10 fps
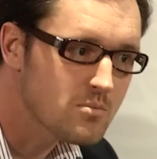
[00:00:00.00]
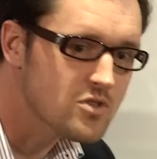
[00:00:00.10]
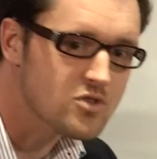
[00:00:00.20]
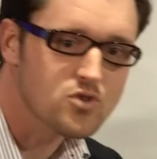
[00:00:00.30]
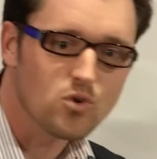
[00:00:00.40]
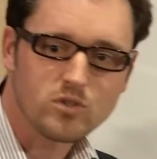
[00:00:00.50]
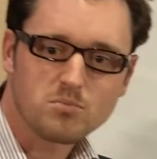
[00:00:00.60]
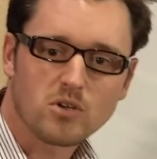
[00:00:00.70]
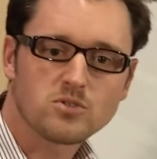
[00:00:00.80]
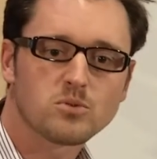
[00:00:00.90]
keep this as short as
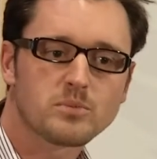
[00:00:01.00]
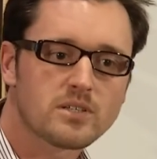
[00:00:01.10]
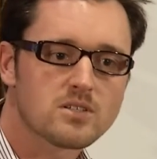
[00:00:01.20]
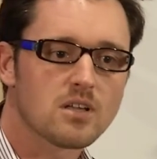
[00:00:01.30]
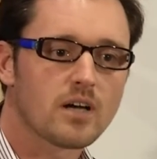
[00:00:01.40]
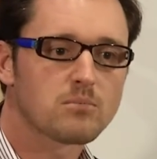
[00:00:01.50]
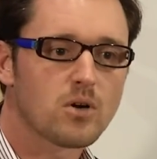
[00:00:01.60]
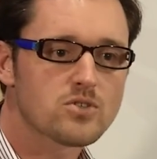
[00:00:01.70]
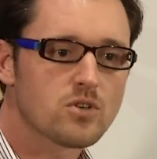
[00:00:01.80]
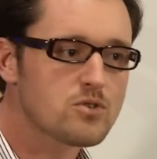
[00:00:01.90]
possible because, like
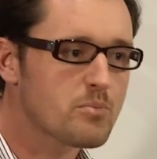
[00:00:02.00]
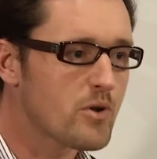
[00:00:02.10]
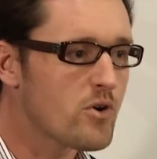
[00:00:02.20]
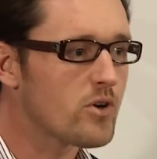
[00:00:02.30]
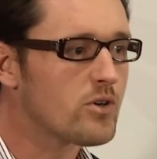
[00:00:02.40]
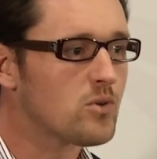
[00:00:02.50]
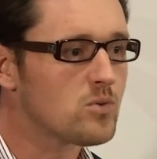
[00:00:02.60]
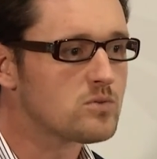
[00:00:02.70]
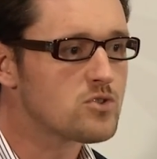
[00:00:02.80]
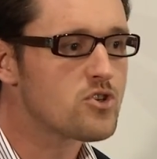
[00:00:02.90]
most
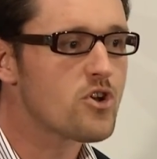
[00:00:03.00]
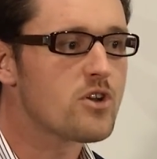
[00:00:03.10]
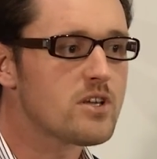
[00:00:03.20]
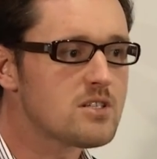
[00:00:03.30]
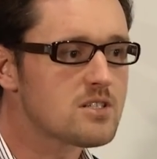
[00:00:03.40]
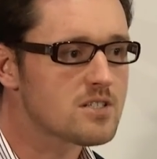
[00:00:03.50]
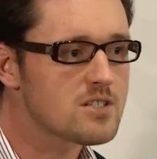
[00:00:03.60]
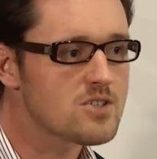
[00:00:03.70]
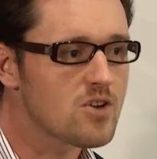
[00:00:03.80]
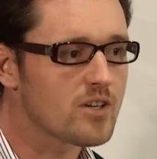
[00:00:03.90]
entrepreneurial journeys,
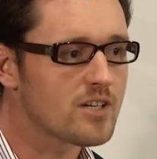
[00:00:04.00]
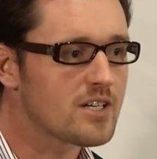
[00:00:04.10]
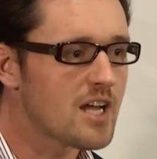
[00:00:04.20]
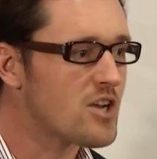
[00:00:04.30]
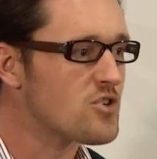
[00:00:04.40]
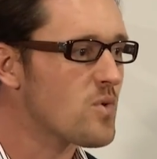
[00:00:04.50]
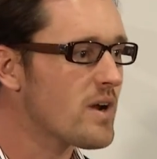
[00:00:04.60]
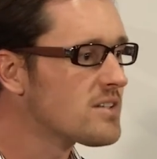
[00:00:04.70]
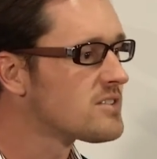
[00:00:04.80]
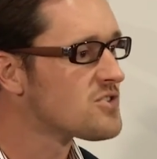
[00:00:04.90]
it's not a, a
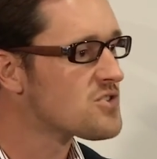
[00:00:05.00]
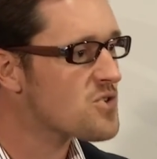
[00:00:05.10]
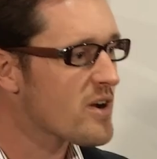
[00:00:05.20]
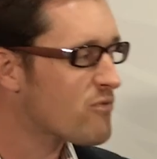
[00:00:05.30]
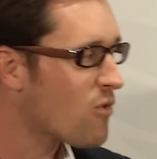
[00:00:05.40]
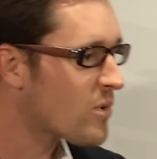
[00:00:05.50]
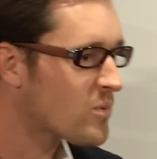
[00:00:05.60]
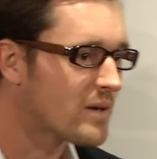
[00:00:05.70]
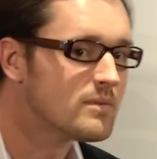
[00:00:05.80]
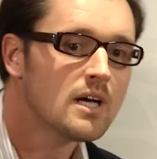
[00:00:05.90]
direct and straightforward
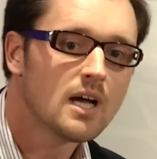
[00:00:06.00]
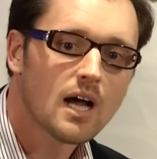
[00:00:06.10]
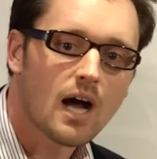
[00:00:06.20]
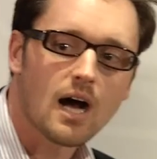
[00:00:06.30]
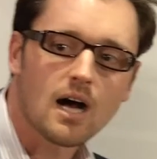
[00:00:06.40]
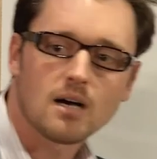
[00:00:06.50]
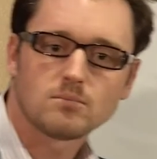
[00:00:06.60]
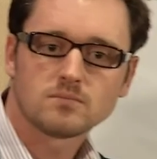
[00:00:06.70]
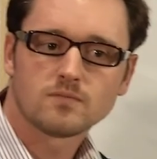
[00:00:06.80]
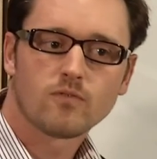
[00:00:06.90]
one.
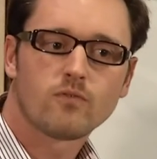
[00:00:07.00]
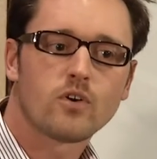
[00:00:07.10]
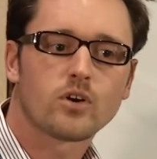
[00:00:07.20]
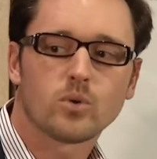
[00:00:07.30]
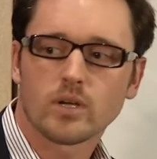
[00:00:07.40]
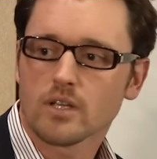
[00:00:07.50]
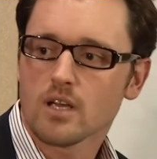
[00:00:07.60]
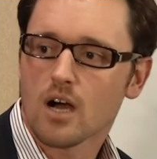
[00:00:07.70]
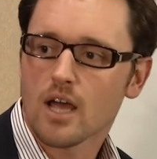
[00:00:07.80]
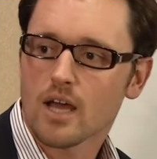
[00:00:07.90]
Um, very
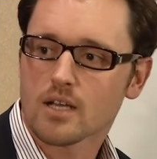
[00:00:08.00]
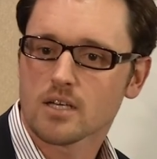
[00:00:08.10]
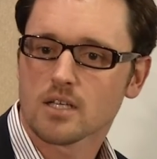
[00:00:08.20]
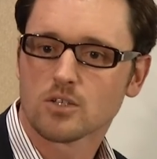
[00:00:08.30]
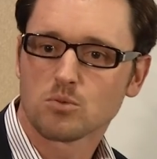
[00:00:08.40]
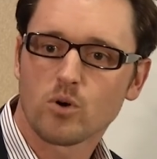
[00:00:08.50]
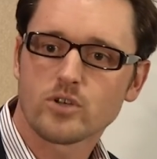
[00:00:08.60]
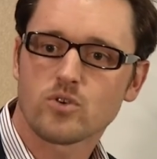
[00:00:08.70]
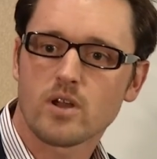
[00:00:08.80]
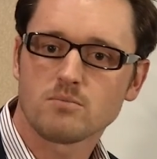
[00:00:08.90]
quickly, I had a little boy
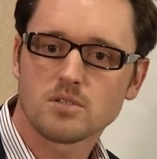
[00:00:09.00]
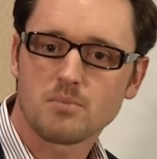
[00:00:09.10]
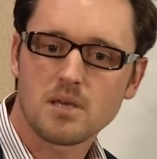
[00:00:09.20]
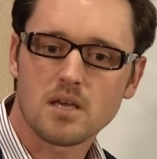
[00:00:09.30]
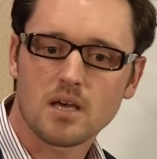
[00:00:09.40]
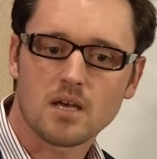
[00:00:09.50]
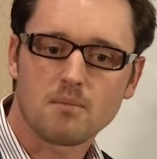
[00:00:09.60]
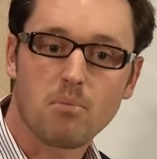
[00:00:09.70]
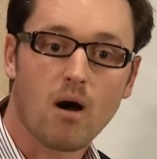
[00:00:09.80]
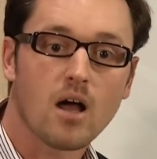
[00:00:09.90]
dream to be
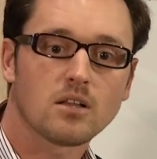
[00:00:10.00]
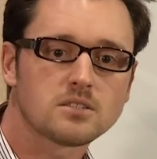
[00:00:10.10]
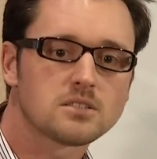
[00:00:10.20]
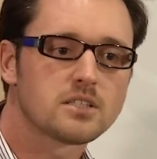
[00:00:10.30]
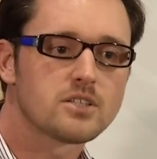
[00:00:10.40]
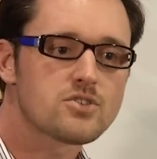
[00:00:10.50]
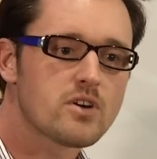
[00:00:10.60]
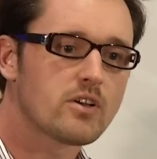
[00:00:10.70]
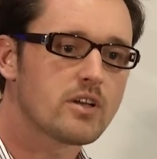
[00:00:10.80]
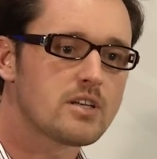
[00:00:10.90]
a pilot in the
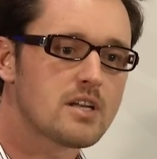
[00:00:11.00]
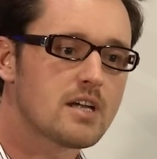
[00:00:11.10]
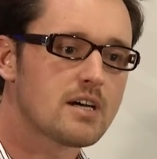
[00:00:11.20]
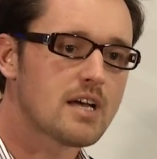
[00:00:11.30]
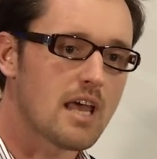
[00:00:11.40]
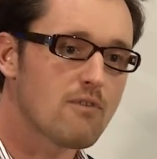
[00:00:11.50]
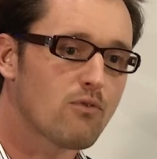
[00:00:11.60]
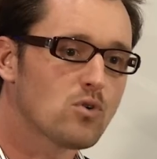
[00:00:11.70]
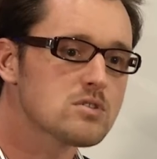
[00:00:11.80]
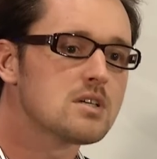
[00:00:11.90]
Australian uh, Air
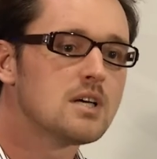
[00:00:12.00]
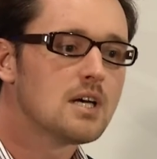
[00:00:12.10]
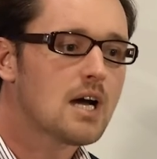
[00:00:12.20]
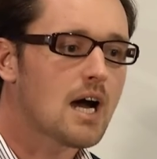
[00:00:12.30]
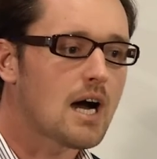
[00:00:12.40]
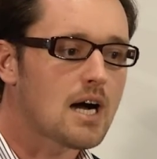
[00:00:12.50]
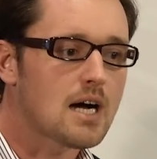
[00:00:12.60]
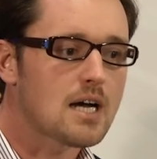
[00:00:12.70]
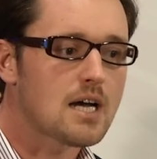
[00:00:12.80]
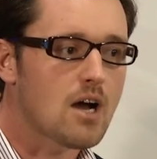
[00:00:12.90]
Force.
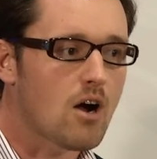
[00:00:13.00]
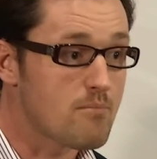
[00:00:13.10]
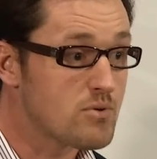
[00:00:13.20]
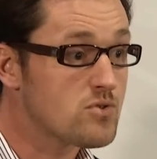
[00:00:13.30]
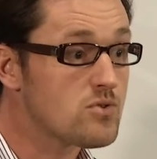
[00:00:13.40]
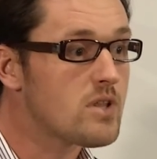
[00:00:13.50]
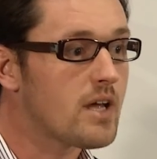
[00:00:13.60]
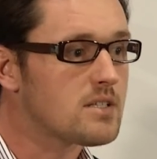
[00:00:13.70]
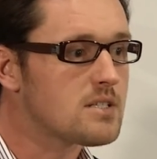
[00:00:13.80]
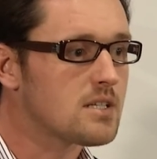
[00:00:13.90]
Uh, I pursued
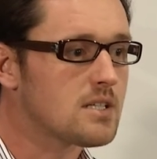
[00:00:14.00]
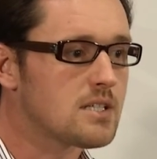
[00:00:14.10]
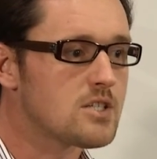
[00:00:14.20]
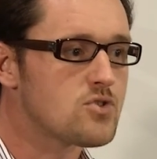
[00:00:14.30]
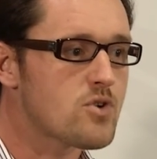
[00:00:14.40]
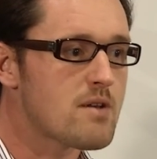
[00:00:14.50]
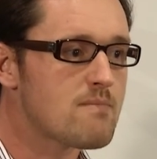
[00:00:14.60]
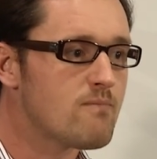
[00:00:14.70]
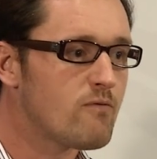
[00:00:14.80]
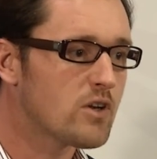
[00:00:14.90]
that uh,
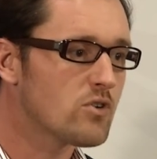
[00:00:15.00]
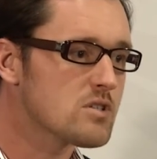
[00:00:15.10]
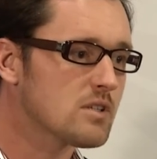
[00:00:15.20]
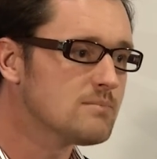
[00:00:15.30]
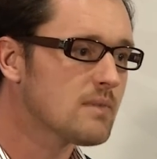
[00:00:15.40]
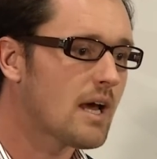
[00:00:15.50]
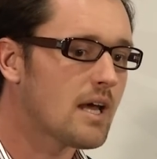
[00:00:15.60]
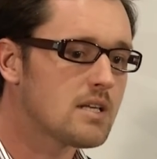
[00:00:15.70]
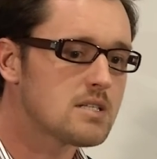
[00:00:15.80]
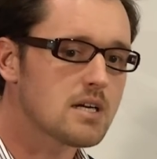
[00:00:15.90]
dream vigorously
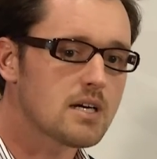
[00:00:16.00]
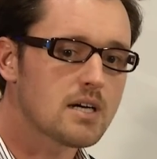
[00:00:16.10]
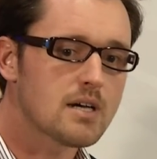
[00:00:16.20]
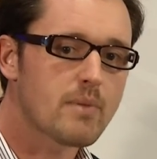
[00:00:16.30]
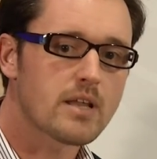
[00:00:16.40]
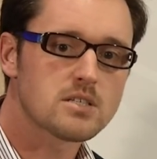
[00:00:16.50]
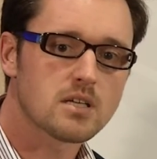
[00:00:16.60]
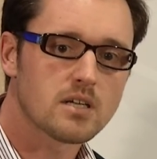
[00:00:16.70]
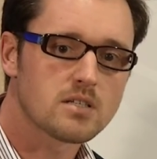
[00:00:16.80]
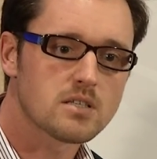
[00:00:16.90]
and uh, managed to
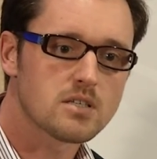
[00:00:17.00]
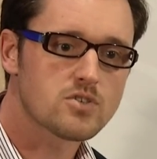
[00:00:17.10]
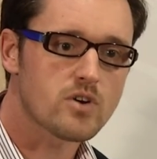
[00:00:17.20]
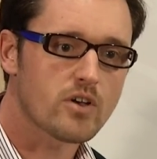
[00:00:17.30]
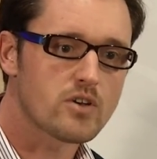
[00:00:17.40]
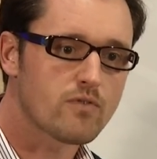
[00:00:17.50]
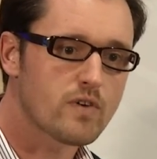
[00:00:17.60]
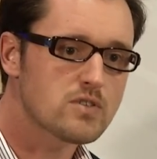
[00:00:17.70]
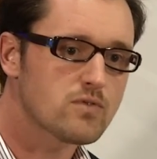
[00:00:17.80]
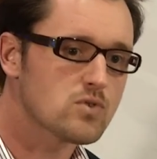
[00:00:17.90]
get into the Australian
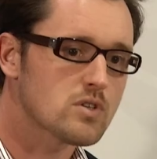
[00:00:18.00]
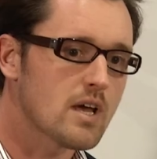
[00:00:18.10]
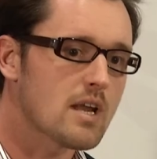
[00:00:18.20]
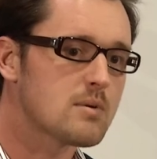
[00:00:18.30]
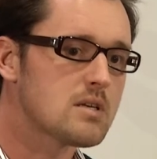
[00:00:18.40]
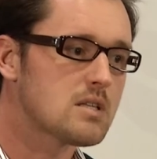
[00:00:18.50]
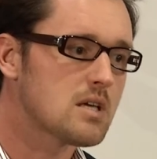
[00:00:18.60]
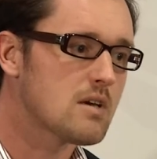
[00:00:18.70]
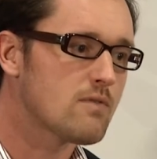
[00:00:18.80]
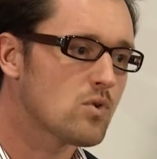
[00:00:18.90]
Defence Force Academy in the
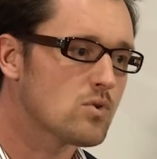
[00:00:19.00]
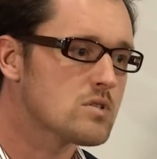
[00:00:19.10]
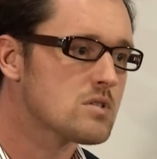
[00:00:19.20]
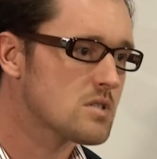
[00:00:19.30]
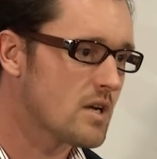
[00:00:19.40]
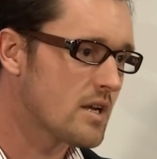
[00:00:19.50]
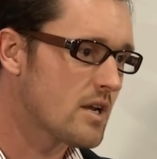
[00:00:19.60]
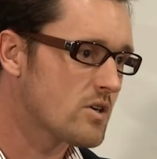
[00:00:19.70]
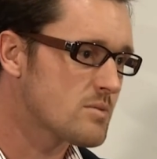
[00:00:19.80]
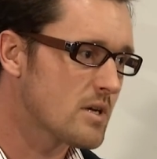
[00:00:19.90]
Air Force, studied
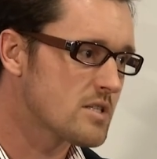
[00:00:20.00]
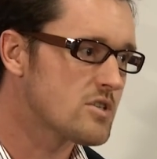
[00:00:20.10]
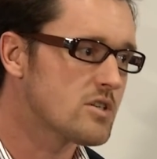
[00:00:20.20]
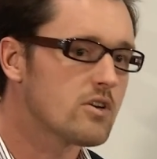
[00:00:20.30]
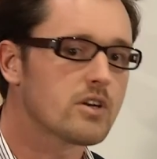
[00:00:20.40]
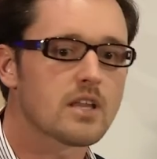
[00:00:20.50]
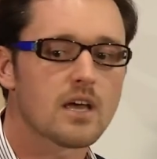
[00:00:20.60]
aerospace engineering